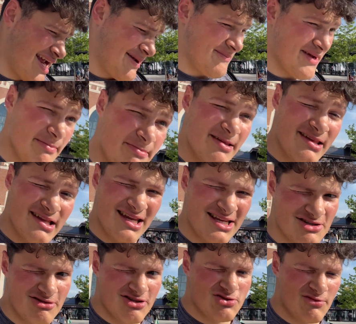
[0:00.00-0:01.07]
might be leaning
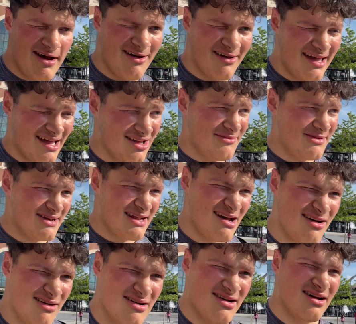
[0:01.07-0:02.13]
towards Wildcat a little bit
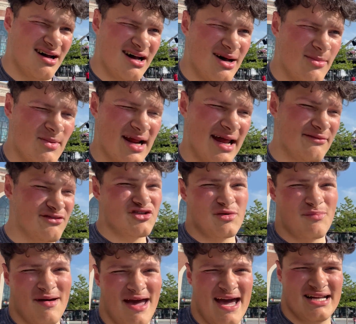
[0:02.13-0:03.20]
now, but I have to do the
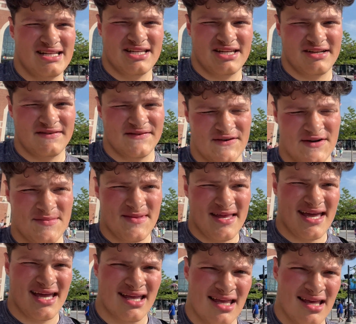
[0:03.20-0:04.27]
back to confirm
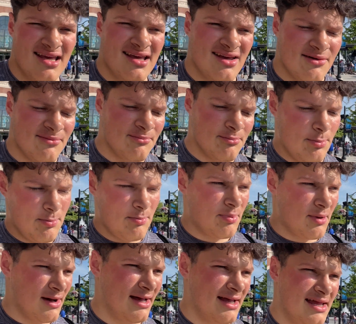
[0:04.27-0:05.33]
that.
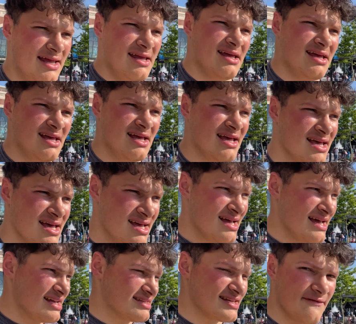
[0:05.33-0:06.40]
But
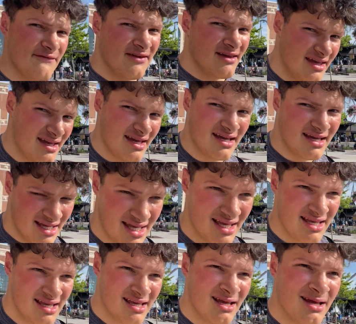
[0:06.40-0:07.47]
it's definitely
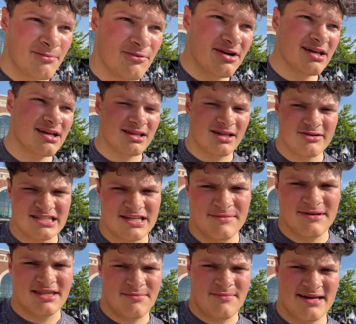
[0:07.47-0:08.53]
pretty close to
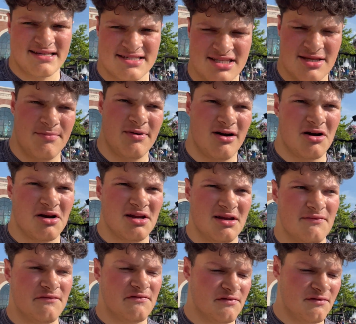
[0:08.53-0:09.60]
being the best in the park, if
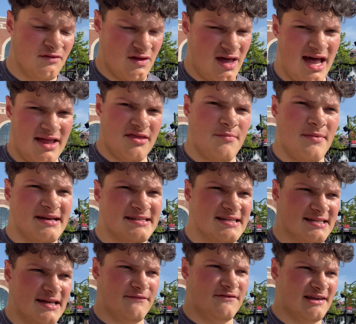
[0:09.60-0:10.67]
not the best. It's
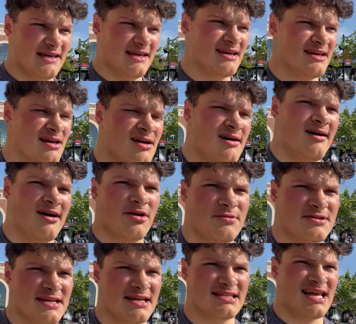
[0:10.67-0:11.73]
definitely
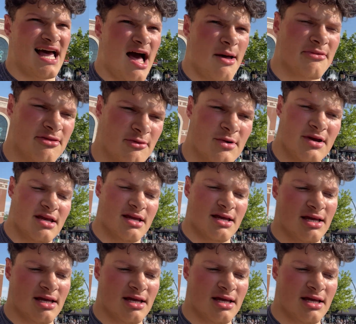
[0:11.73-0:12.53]
100% top 3.